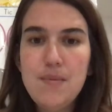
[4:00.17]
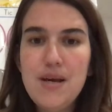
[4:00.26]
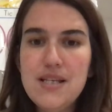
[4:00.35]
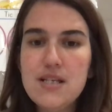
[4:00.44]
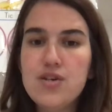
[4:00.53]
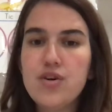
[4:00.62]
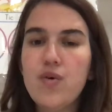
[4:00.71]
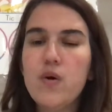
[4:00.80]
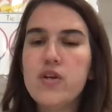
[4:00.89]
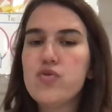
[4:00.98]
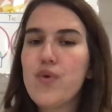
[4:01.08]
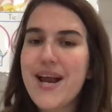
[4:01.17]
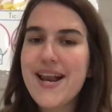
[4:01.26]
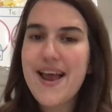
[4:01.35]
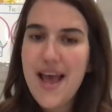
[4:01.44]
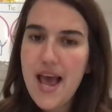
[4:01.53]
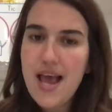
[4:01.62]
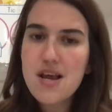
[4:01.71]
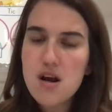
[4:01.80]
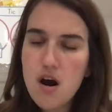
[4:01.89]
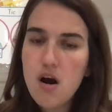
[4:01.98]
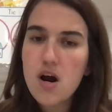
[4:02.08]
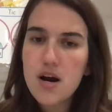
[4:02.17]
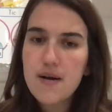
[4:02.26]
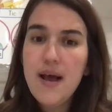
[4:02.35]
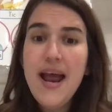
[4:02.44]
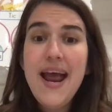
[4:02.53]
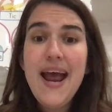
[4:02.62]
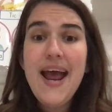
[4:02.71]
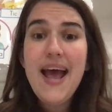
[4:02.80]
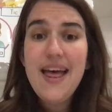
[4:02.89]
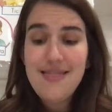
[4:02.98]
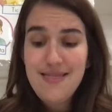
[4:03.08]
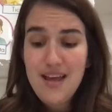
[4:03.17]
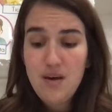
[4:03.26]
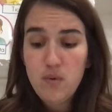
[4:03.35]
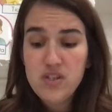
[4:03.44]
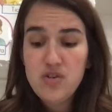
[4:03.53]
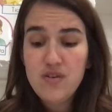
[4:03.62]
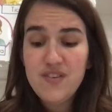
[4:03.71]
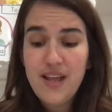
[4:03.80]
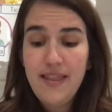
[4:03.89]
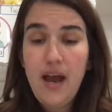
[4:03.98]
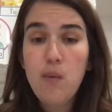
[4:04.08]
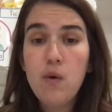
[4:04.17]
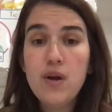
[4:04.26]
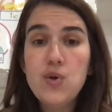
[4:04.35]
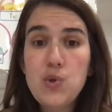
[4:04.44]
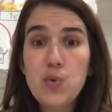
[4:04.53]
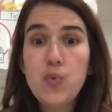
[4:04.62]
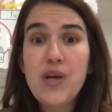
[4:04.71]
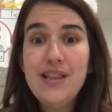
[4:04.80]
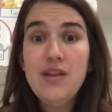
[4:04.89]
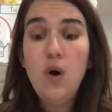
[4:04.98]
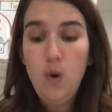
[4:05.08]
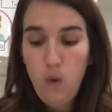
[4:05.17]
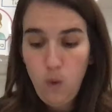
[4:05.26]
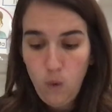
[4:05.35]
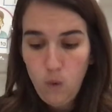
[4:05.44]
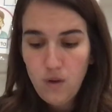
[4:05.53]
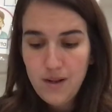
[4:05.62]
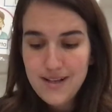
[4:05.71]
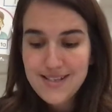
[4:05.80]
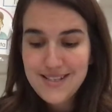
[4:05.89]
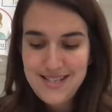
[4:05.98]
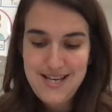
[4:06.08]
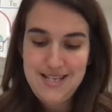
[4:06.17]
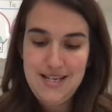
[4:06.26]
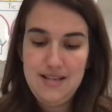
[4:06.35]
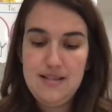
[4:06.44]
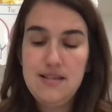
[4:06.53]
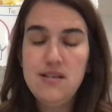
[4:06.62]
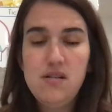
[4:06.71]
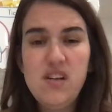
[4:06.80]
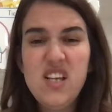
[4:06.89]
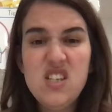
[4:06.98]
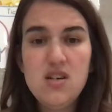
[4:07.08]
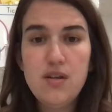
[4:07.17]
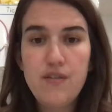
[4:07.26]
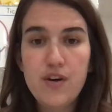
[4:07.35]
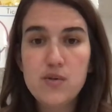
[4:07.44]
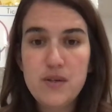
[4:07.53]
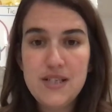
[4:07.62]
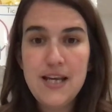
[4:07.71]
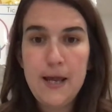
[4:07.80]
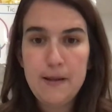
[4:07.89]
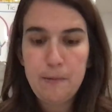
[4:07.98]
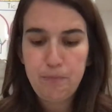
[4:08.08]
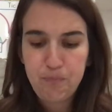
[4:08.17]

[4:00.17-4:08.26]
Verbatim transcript: spaces, you're going to write AR. And then once you have done that, I want you to read the whole sentence. So let's do the first one together.